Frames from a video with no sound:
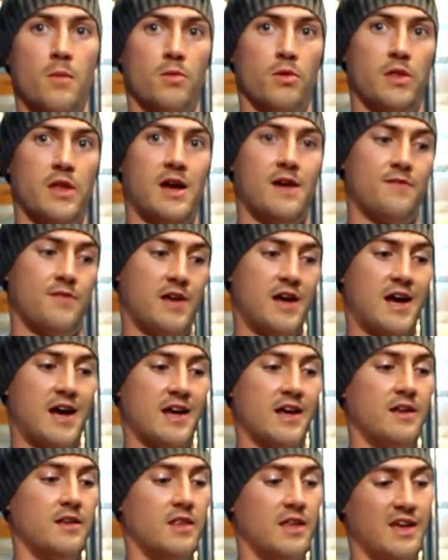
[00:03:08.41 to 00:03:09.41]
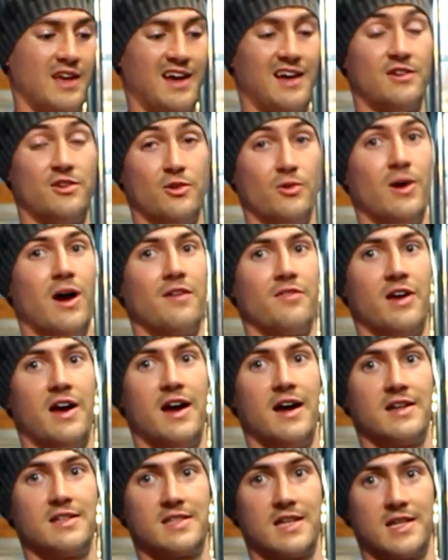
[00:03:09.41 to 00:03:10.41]
But they do have a
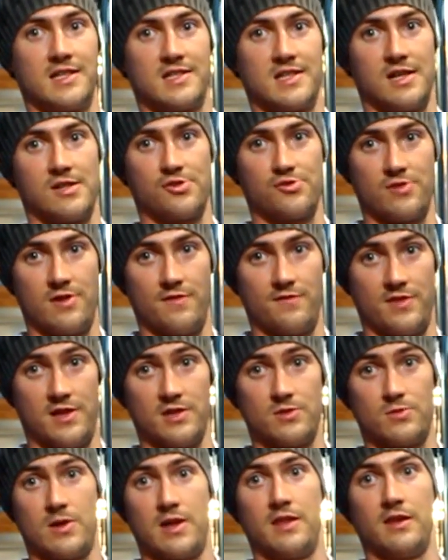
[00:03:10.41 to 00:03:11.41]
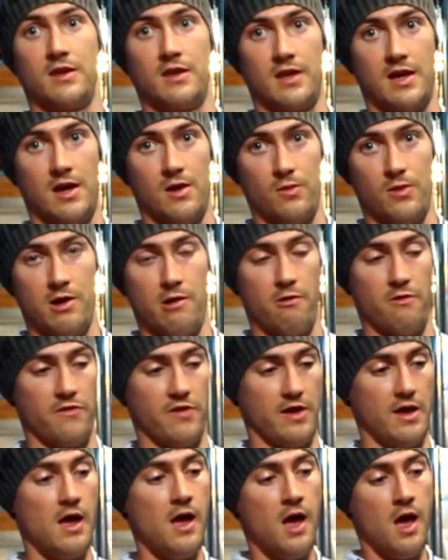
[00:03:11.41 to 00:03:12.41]
high tensile strength. That's why they can get away with
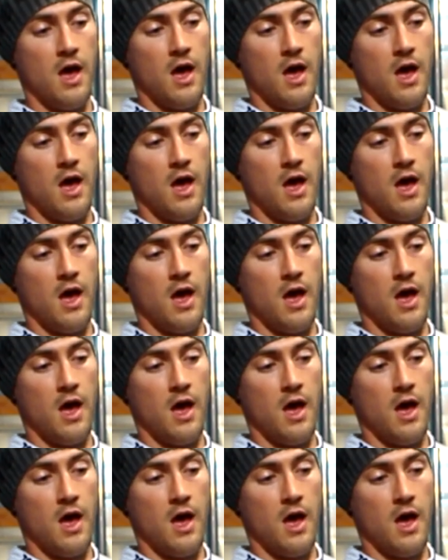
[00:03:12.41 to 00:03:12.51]
it.